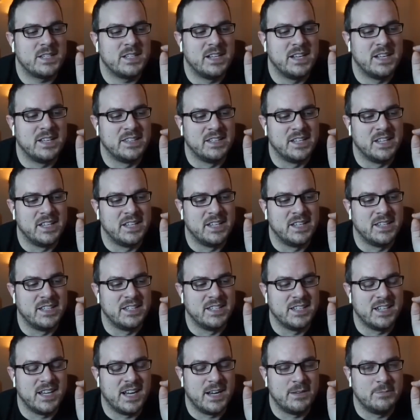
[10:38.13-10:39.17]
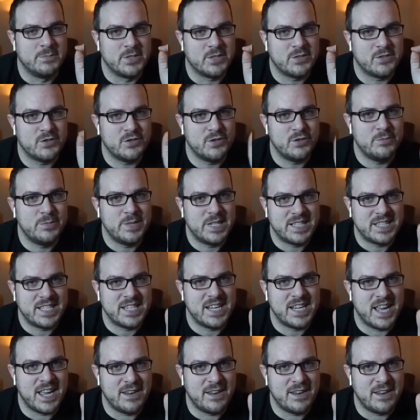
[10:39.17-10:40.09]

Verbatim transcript: And then I'm assuming the